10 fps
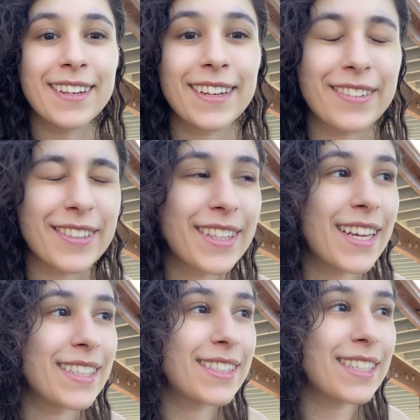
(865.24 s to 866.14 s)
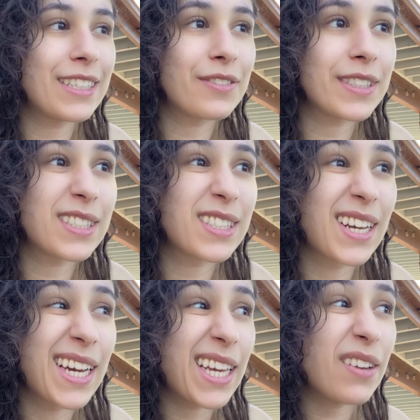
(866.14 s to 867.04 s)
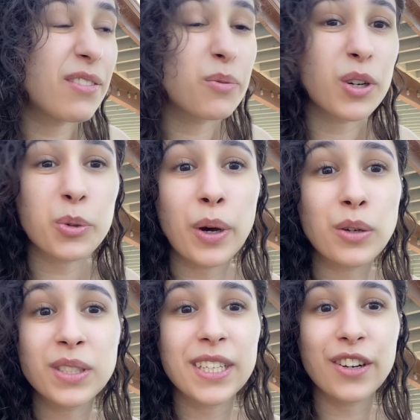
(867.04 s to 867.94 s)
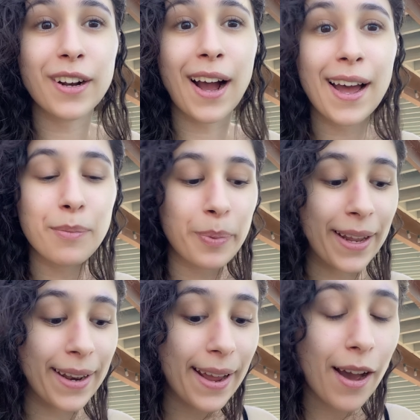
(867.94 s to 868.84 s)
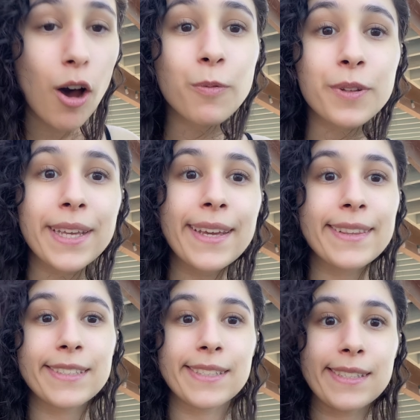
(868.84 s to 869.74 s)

it and everything and see if it's even worth posting or not, but hopefully there's